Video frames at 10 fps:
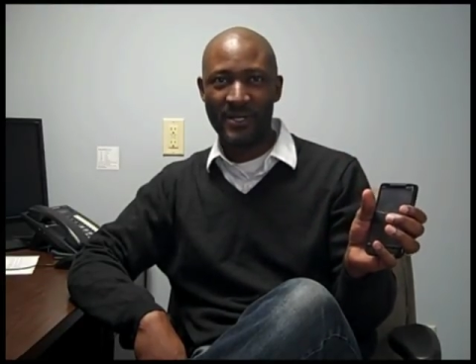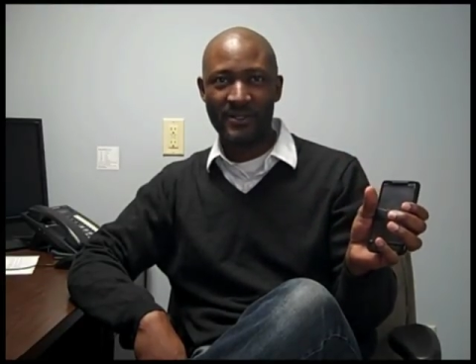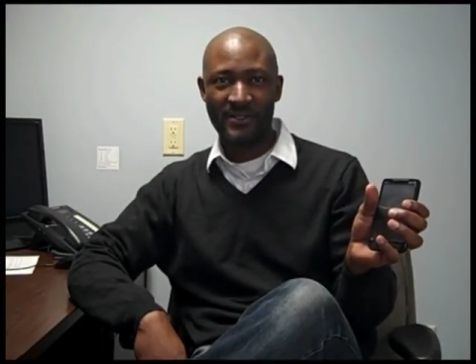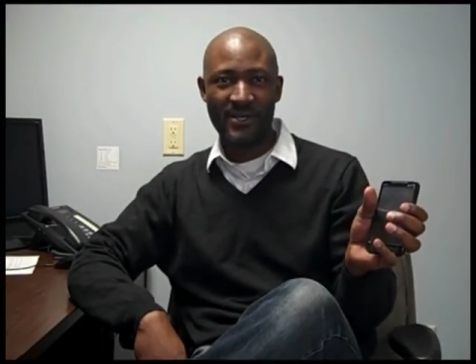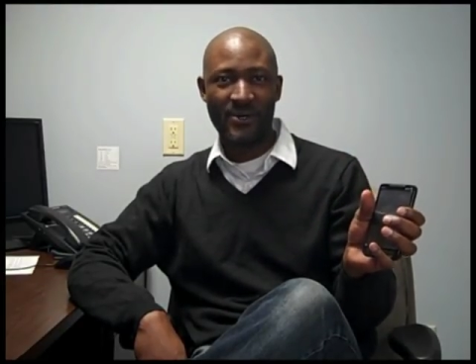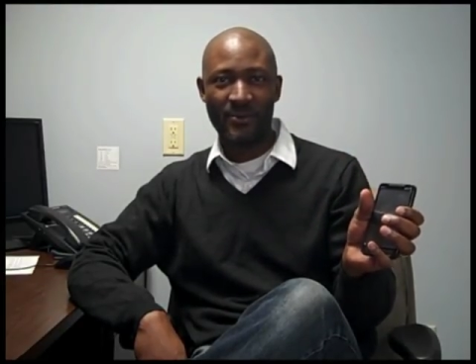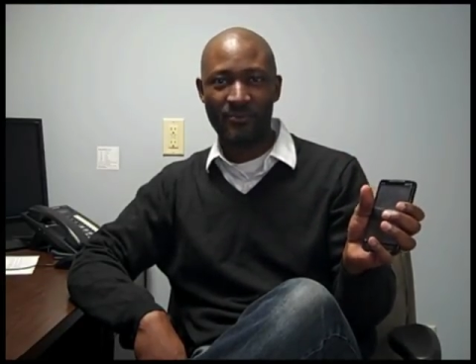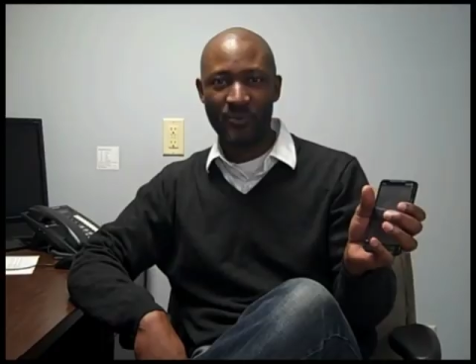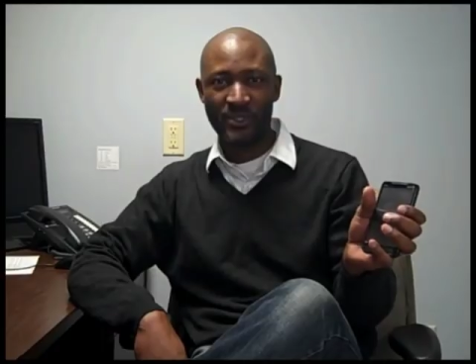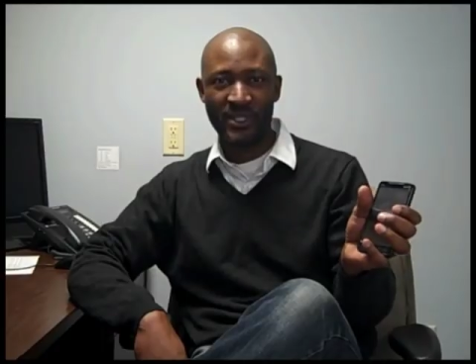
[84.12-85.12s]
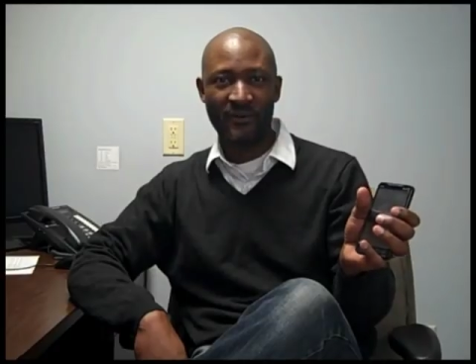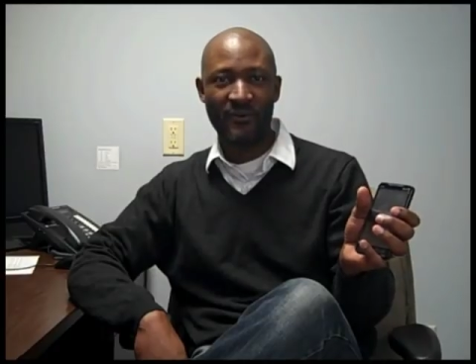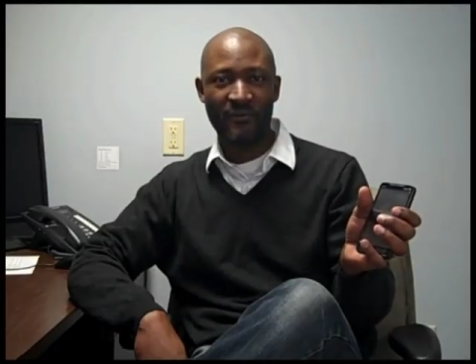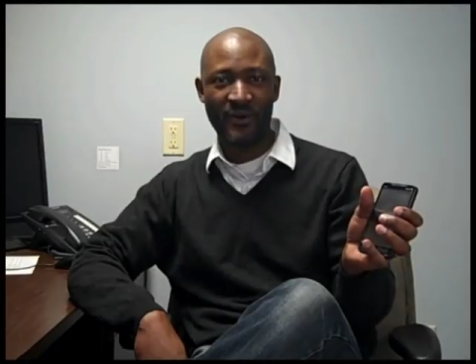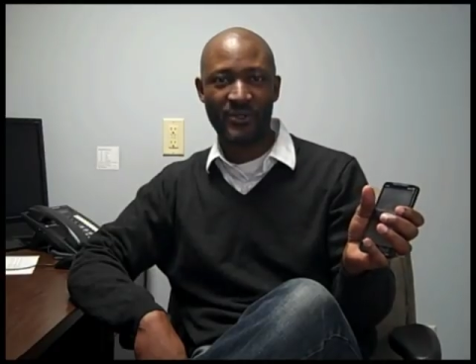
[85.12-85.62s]
So, with cell
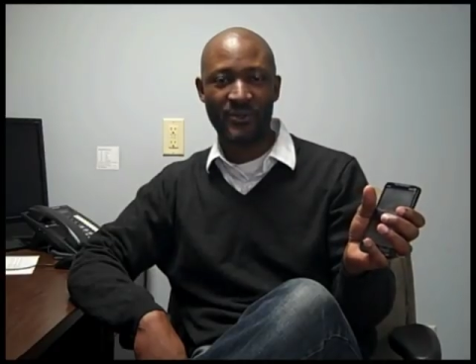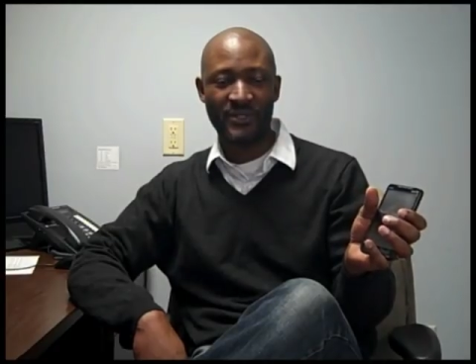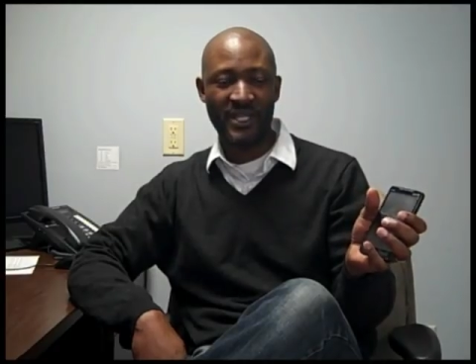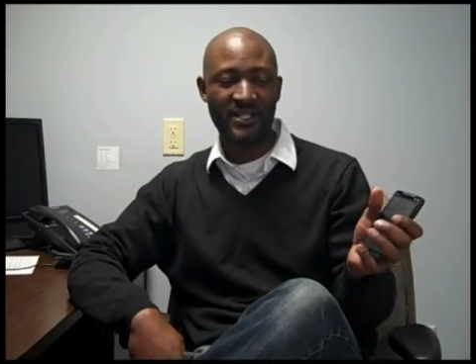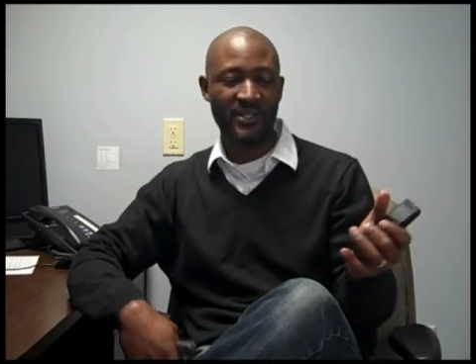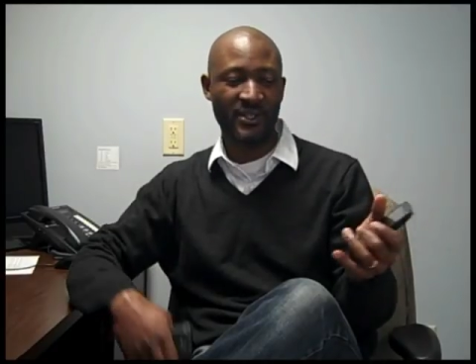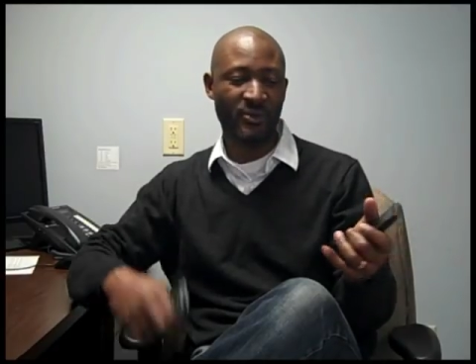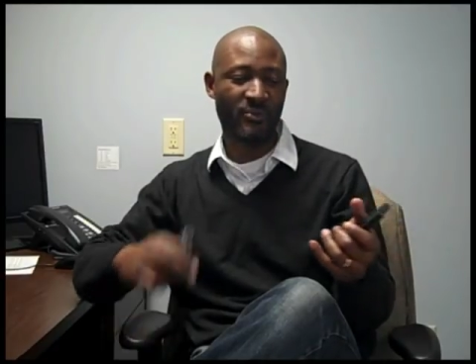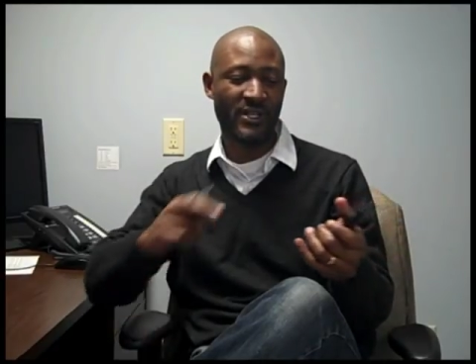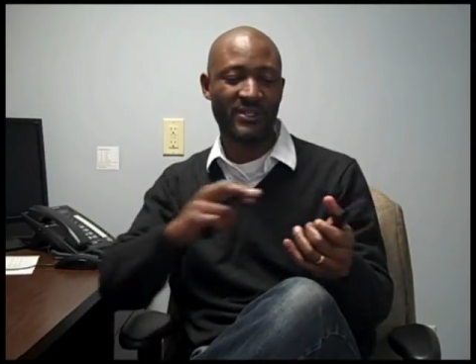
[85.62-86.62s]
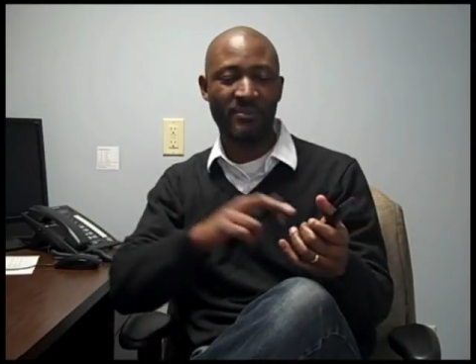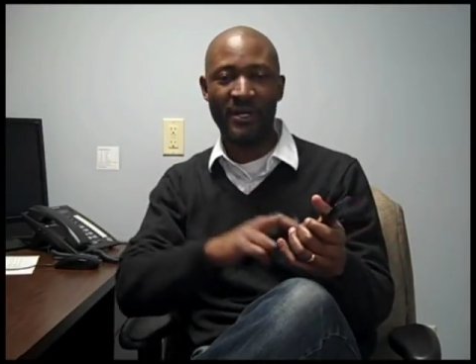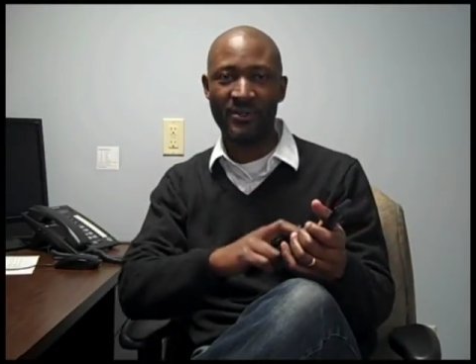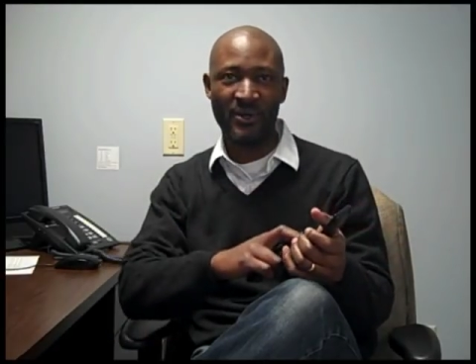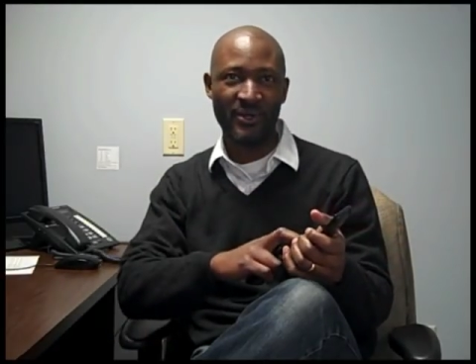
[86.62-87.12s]
phone virtualization, you would press a
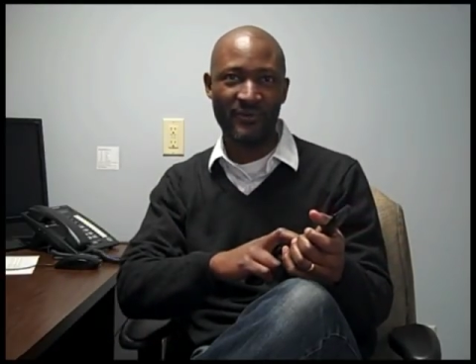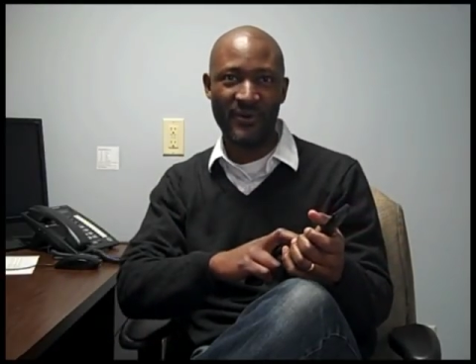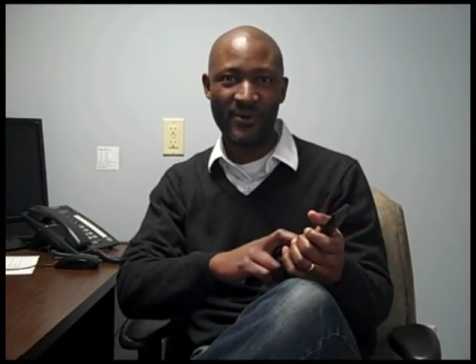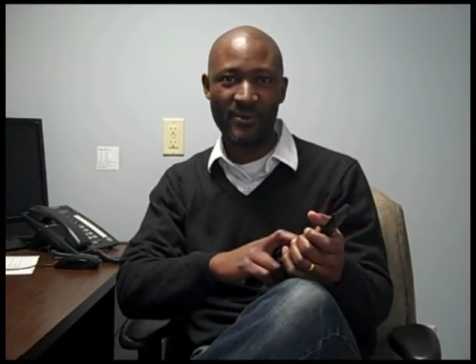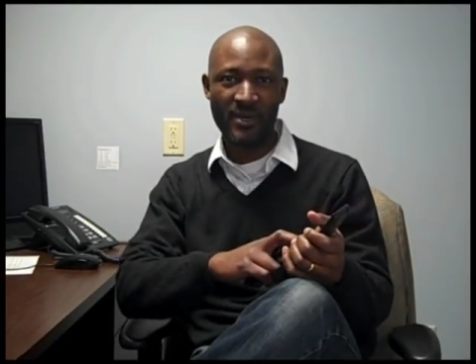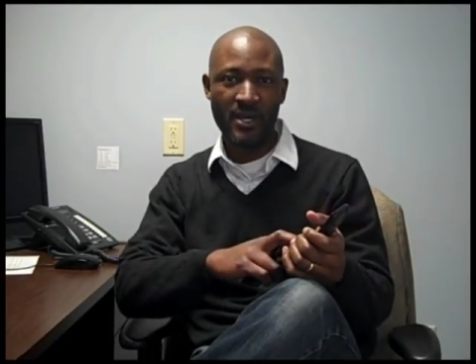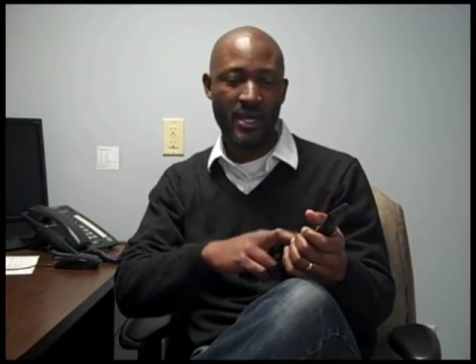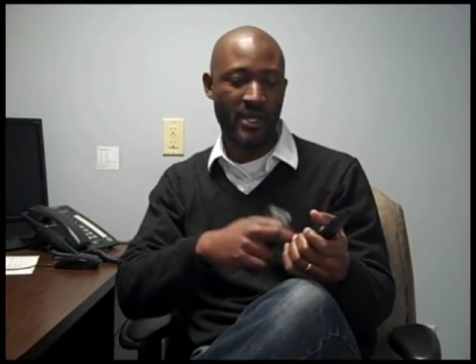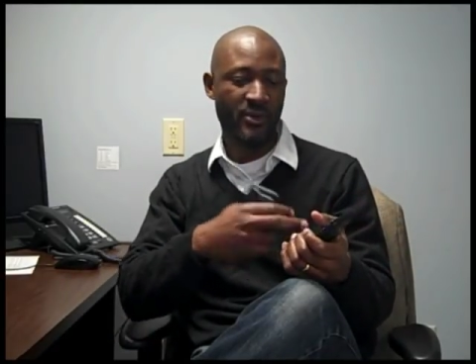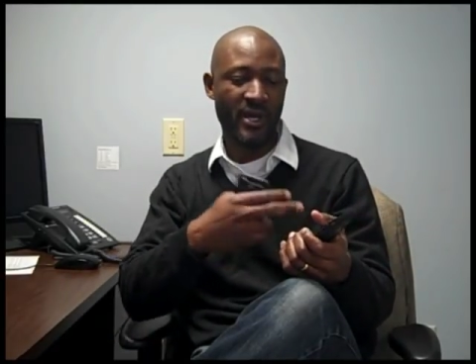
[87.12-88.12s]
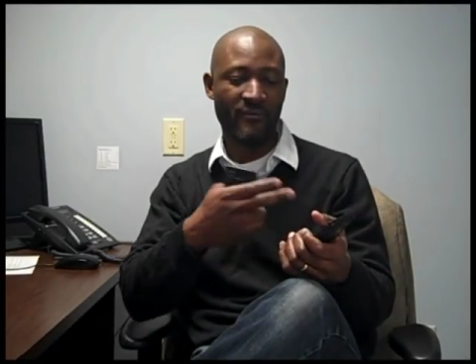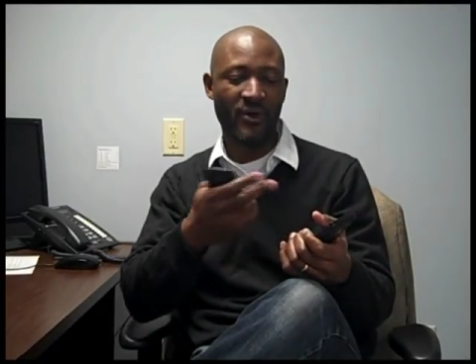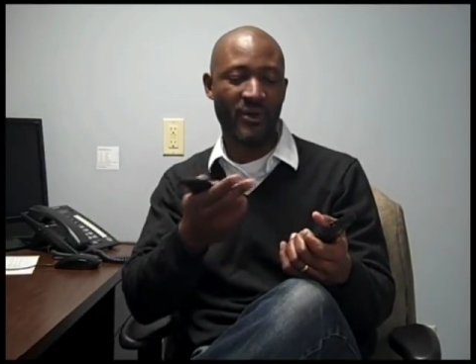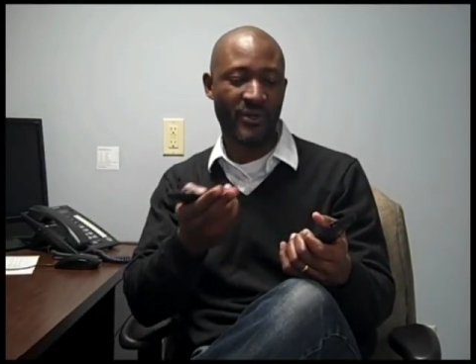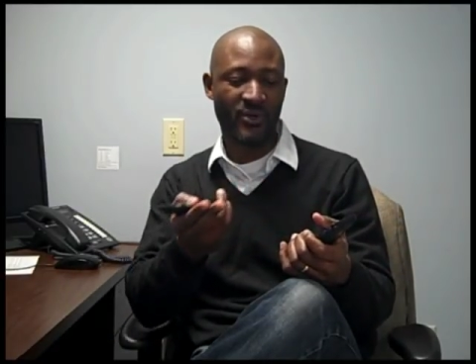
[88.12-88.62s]
button on your phone and you'd have
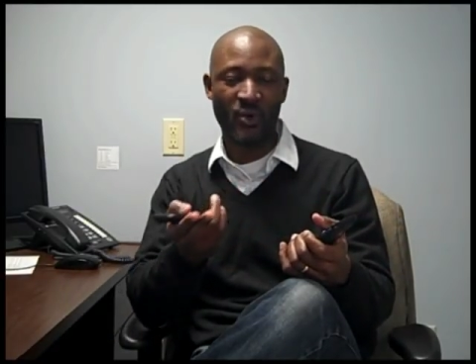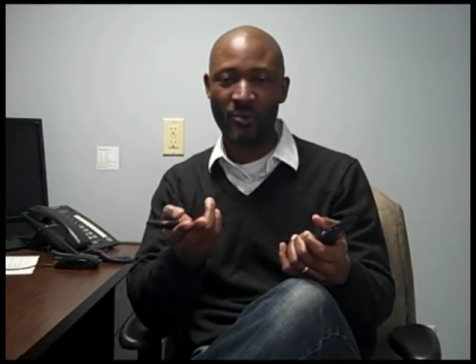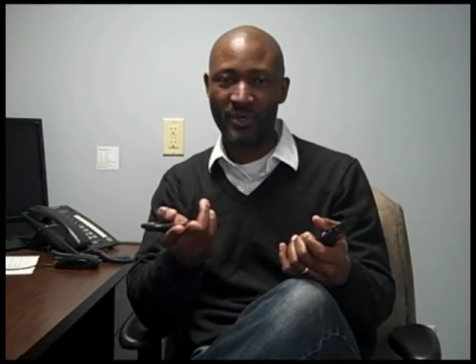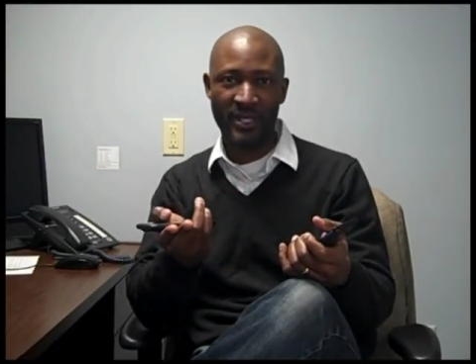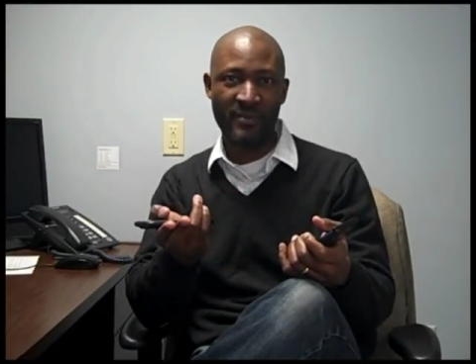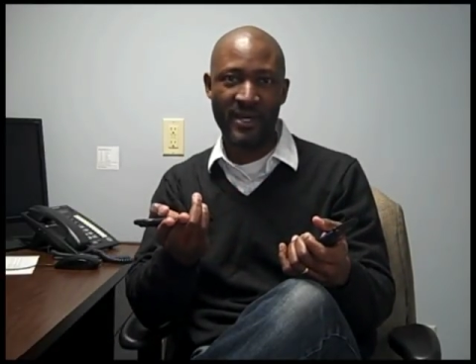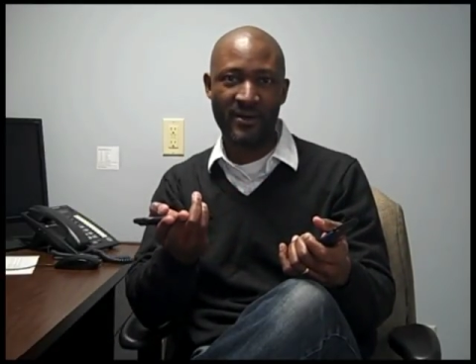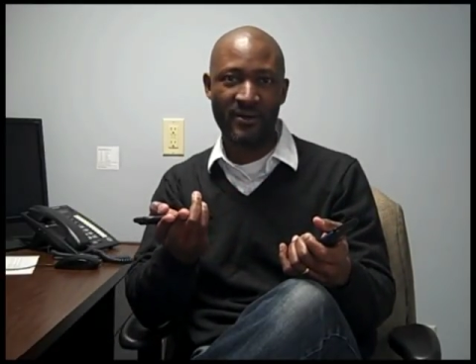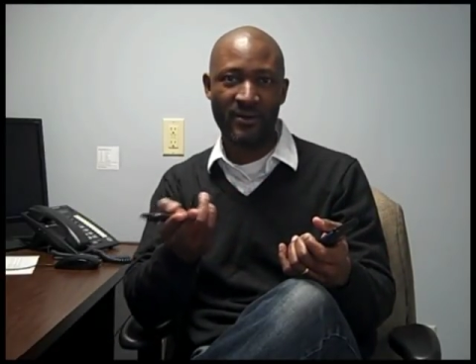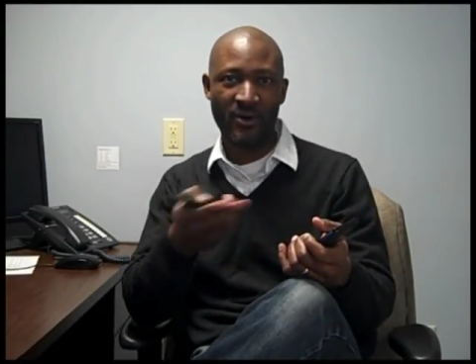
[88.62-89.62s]
all your corporate email,